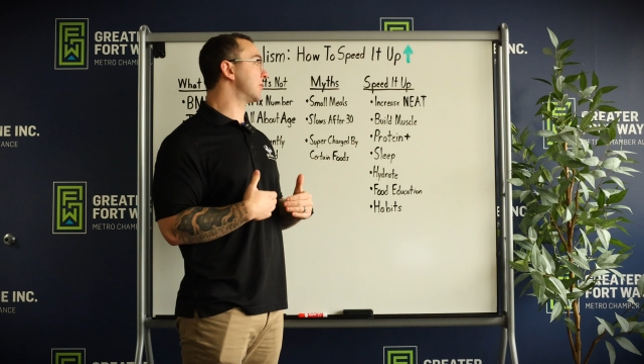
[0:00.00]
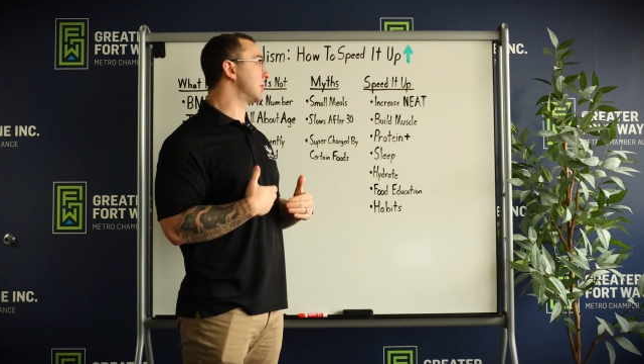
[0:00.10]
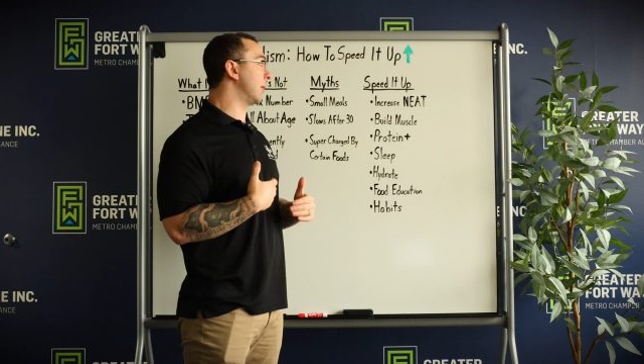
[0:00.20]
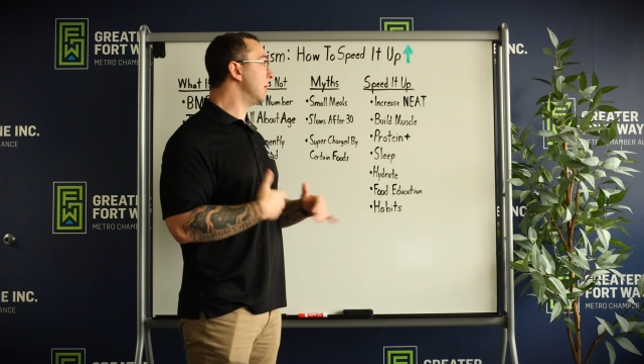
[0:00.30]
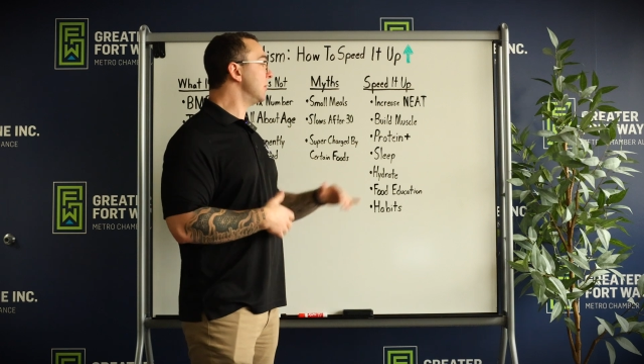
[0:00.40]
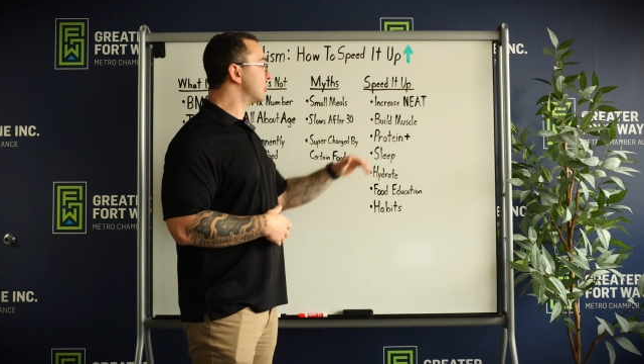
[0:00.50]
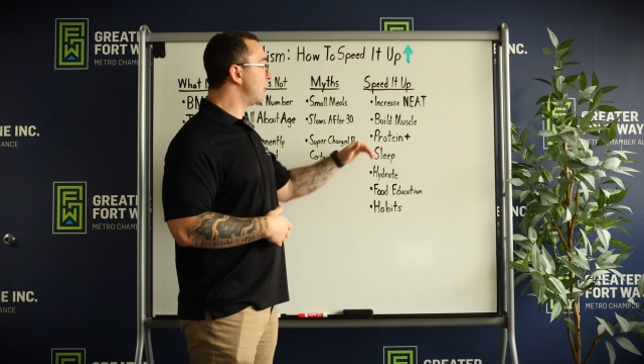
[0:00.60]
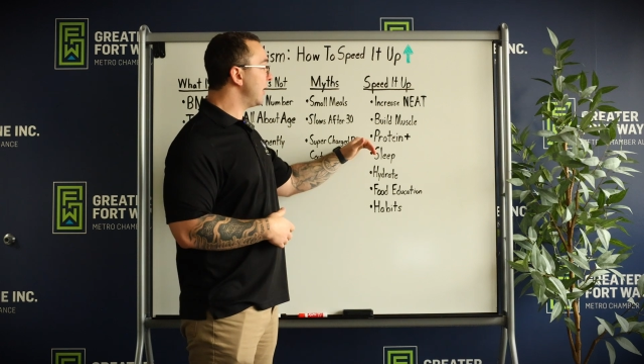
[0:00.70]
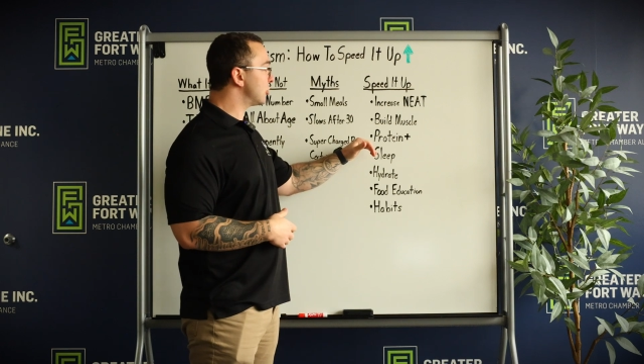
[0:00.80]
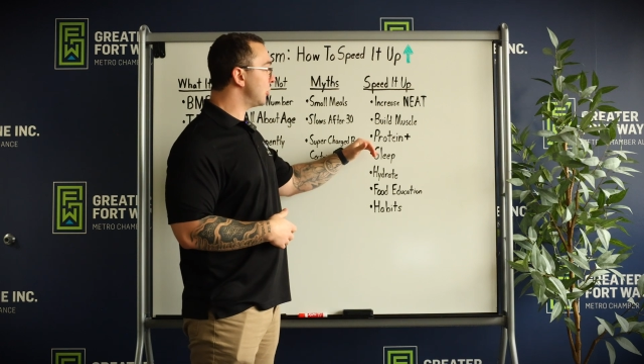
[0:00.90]
over time. So
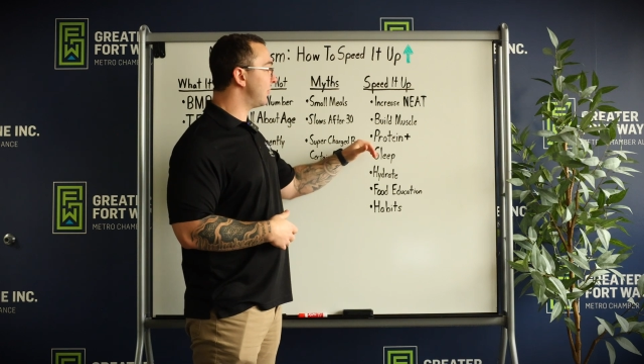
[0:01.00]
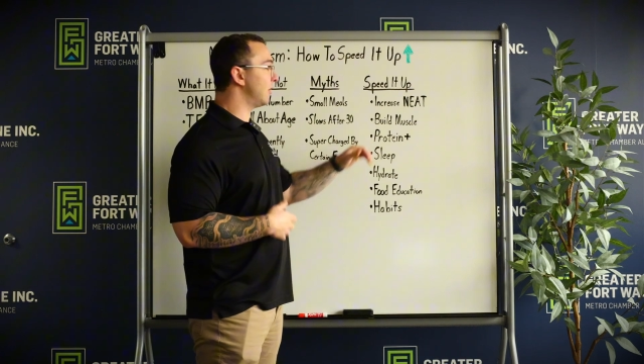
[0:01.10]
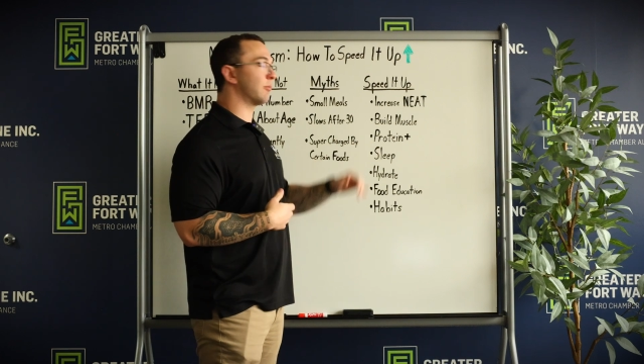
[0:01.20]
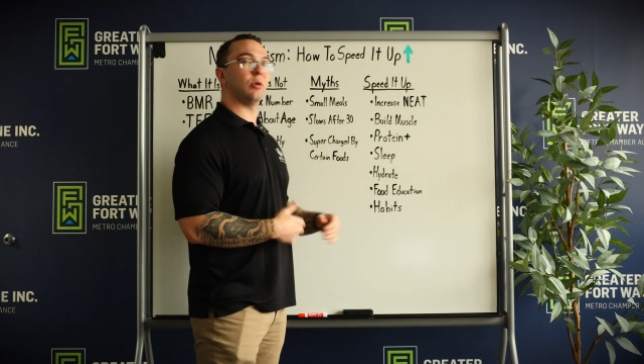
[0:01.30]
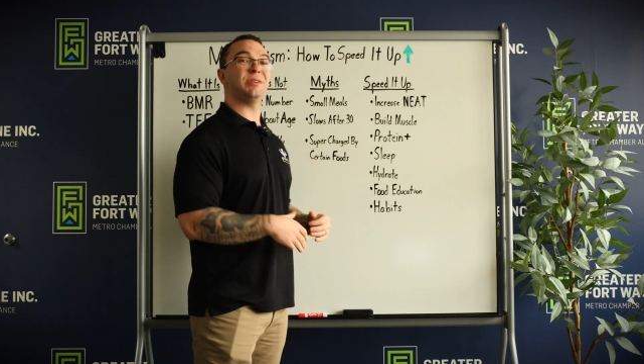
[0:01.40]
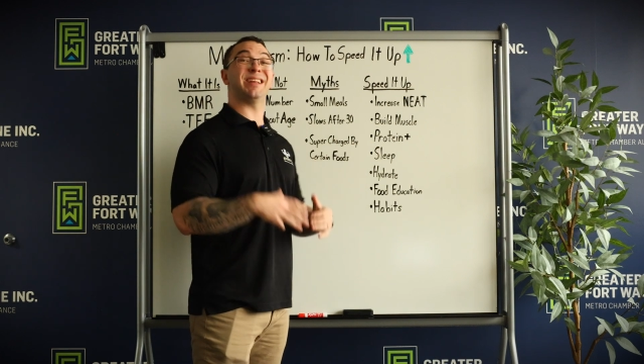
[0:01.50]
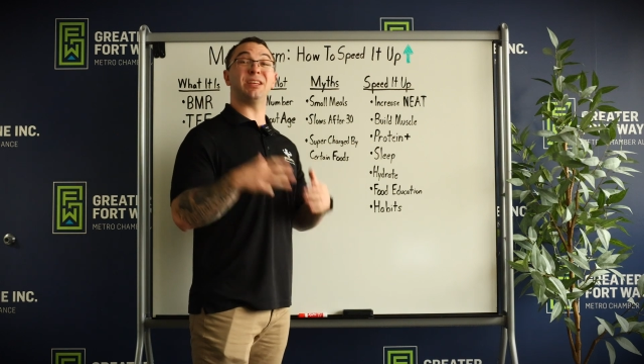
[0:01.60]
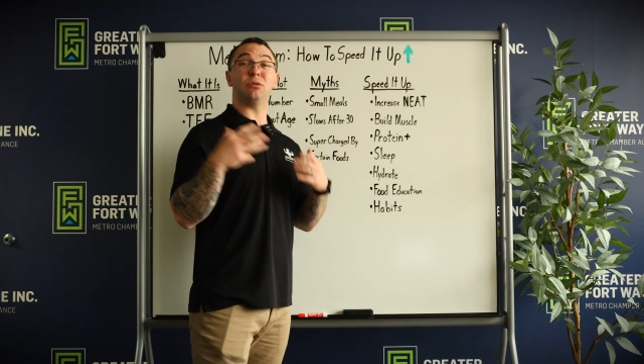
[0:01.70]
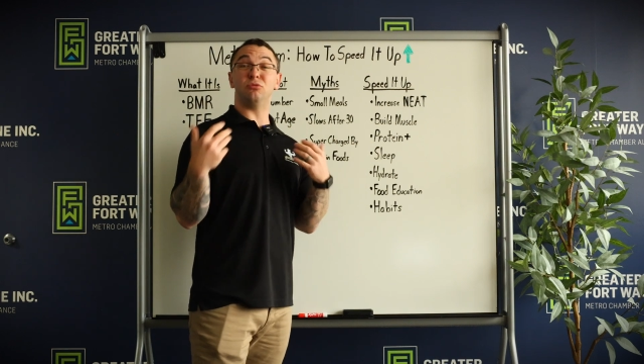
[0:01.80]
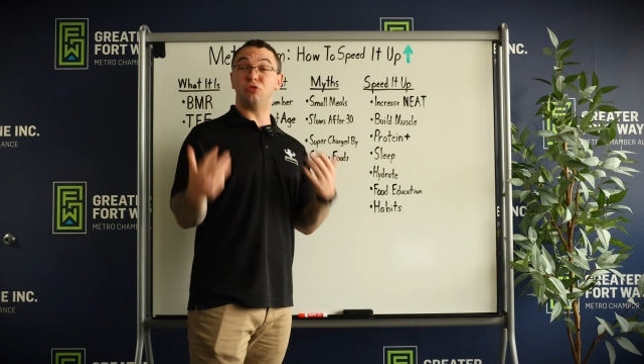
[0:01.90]
make sure you have enough protein
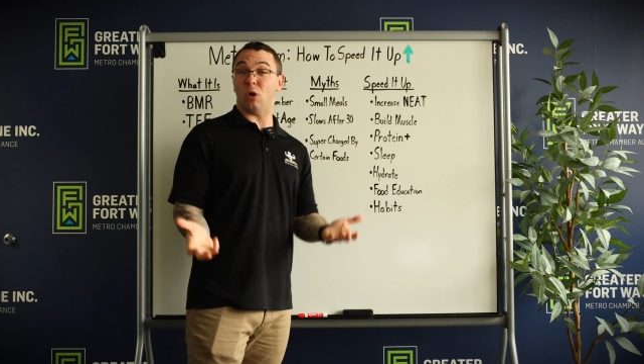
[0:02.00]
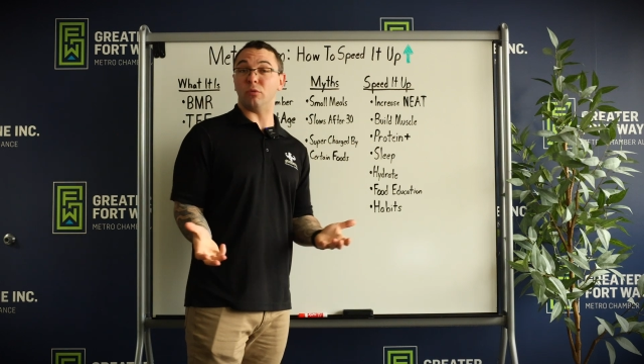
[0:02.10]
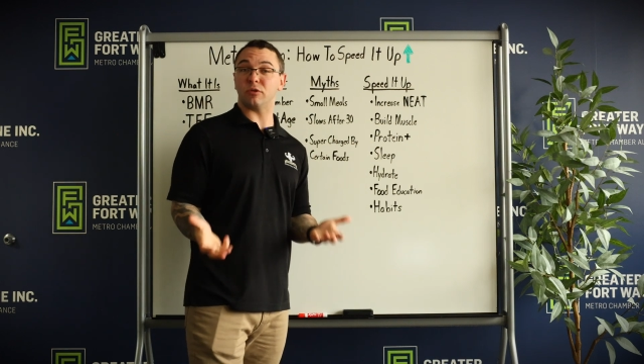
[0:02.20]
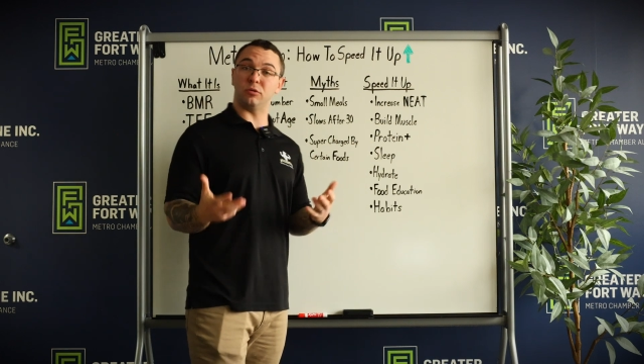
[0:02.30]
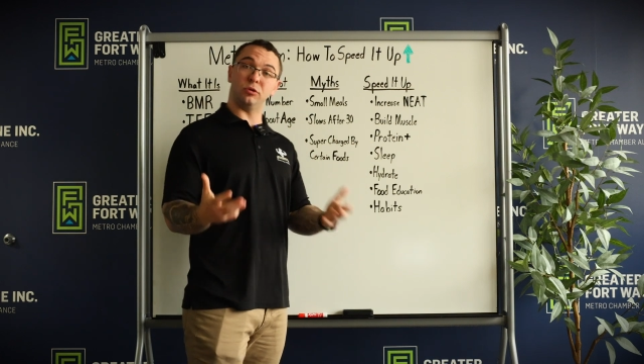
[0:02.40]
that you don't